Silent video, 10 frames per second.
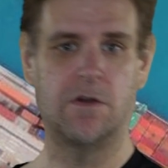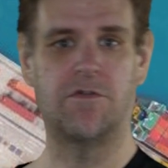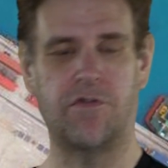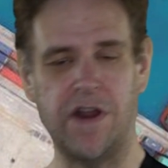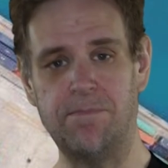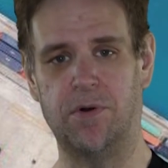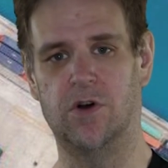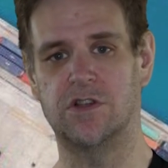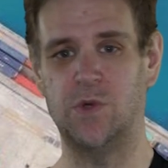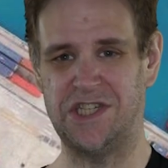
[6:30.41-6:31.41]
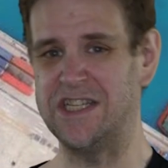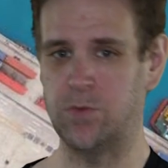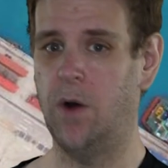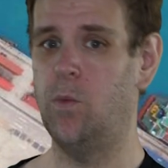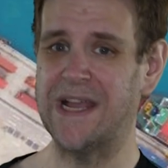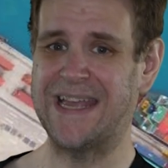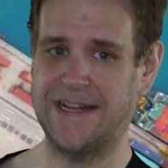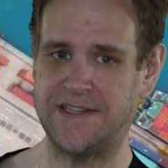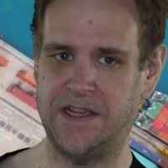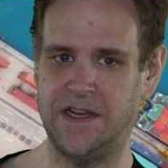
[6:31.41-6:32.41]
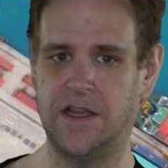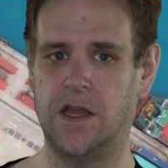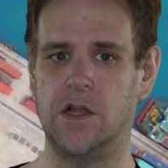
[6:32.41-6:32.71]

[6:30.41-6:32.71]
Free ports, which is what we're getting,